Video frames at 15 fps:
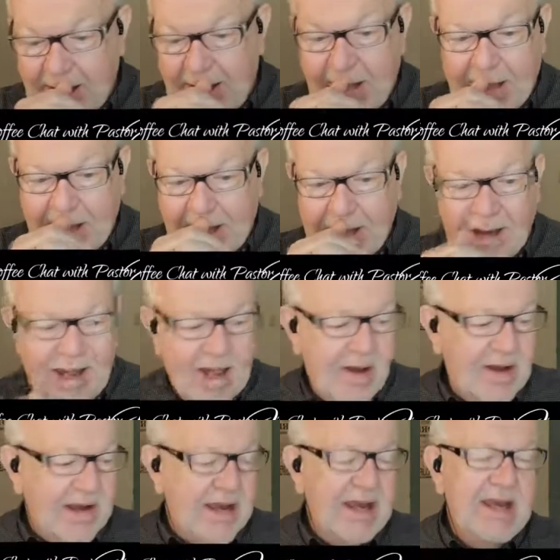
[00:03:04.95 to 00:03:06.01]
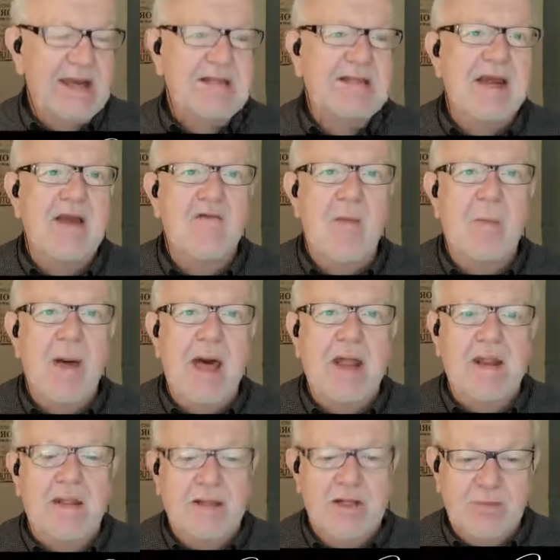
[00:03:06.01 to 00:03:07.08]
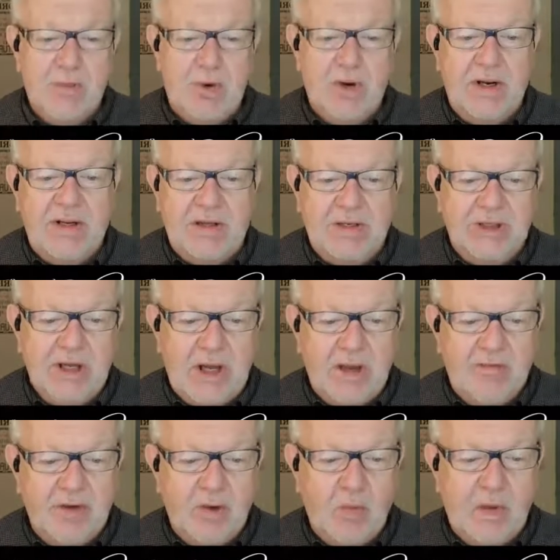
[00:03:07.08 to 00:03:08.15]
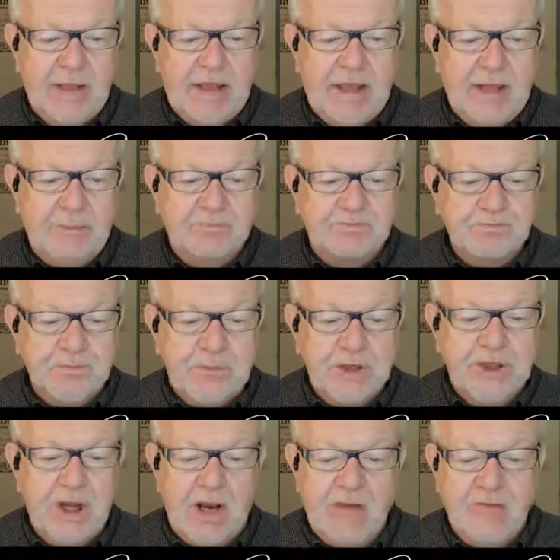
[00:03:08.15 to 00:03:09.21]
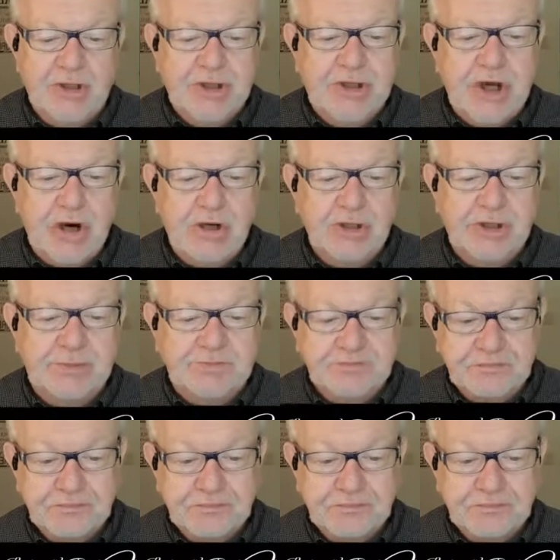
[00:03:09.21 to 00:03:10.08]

Y'all, how is everybody this morning? Did y'all have a good weekend? Did y'all have a good church?